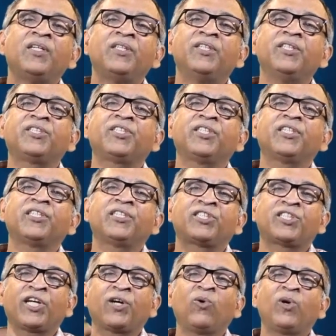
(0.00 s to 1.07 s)
This year the
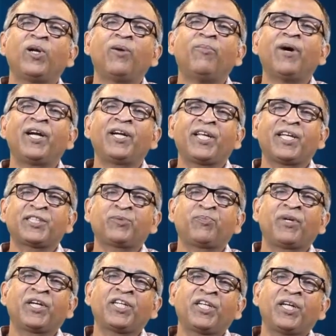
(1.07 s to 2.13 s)
shareholder might
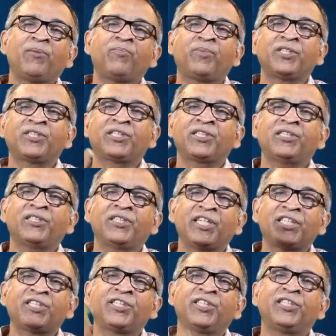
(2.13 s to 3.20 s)
expect 10%,
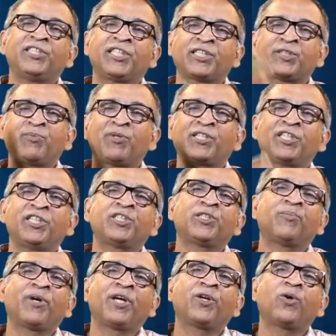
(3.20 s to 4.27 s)
next year his
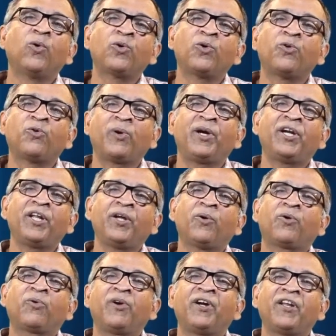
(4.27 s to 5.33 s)
expectation might go to 20
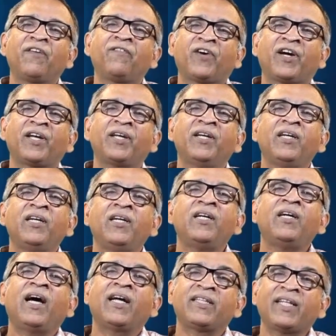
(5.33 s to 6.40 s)
or 25,
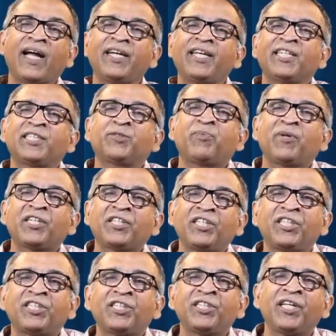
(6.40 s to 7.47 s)
and that
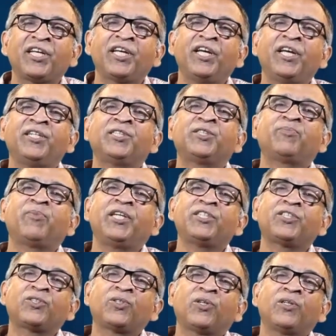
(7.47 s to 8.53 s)
expectation again is
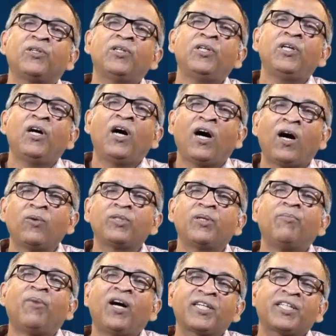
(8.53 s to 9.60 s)
based on how the
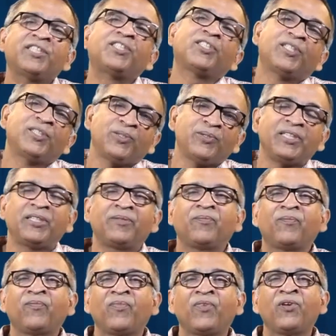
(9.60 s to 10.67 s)
markets are doing.
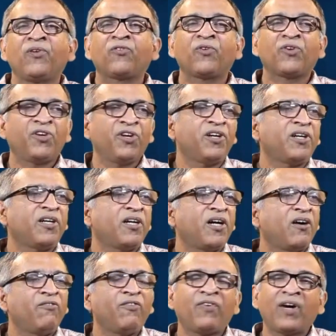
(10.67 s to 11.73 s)
So here,
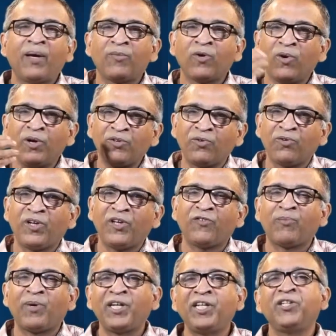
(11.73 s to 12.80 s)
if I am going to raise
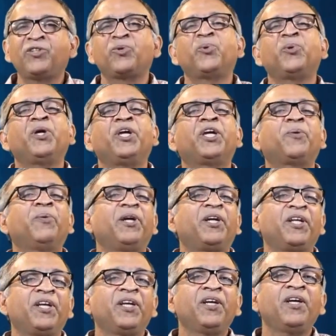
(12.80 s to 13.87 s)
money through
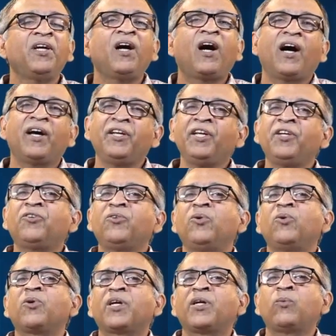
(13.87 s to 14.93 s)
equity, I need to
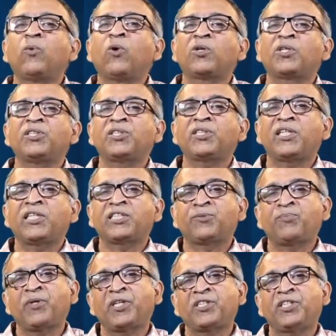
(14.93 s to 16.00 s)
look at what is the
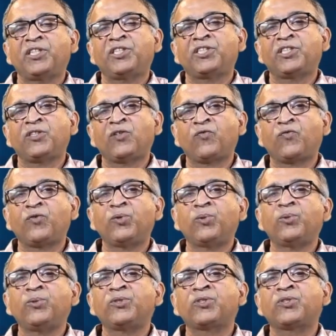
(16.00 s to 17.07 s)
expectation of
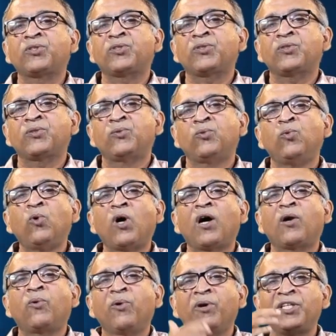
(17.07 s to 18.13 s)
those who are
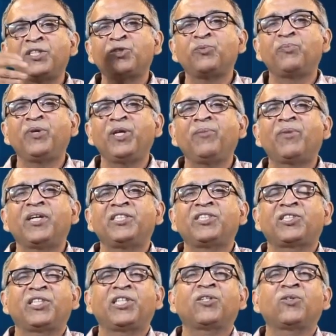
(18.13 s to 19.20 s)
going to be my
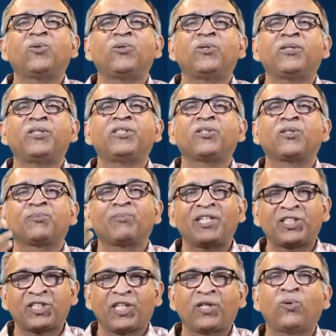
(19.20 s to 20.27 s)
stakeholders or my
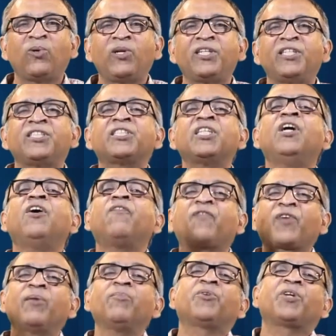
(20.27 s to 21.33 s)
shareholders
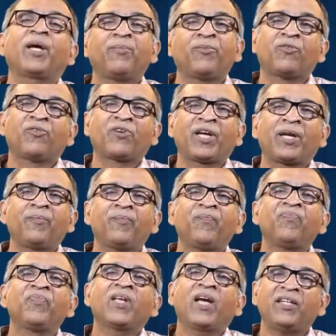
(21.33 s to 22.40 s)
from time to time.
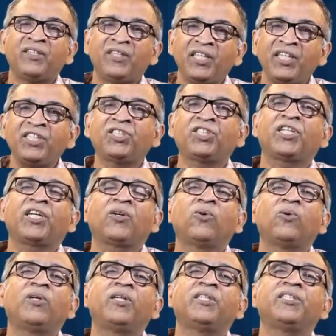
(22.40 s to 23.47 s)
And these
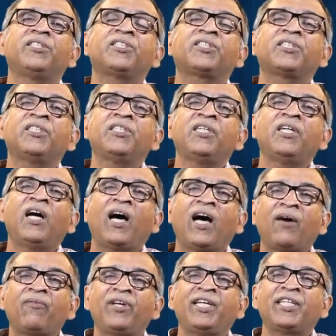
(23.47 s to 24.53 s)
shareholders
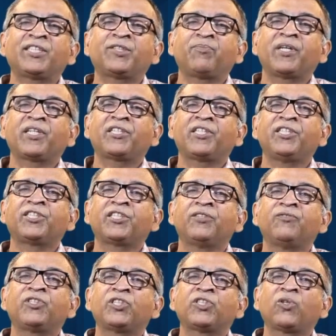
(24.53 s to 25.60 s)
have an
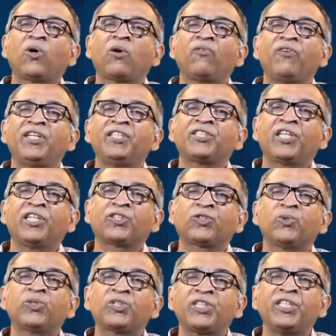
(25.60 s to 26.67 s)
expectation which is always
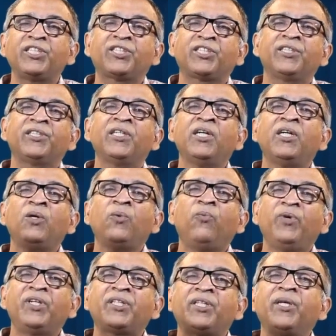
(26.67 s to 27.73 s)
associated
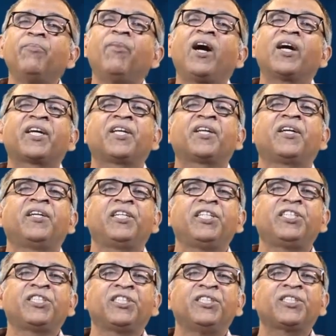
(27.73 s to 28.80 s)
with the market
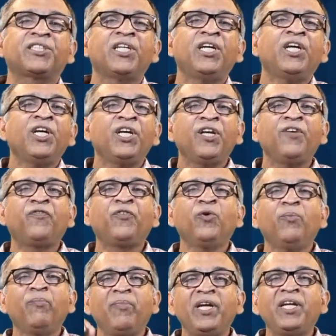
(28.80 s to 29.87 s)
conditions. If
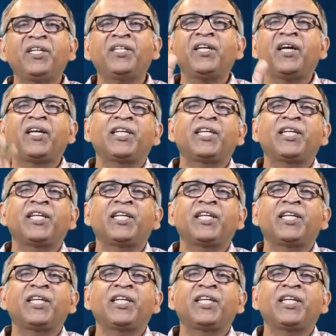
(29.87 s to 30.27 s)
you meet their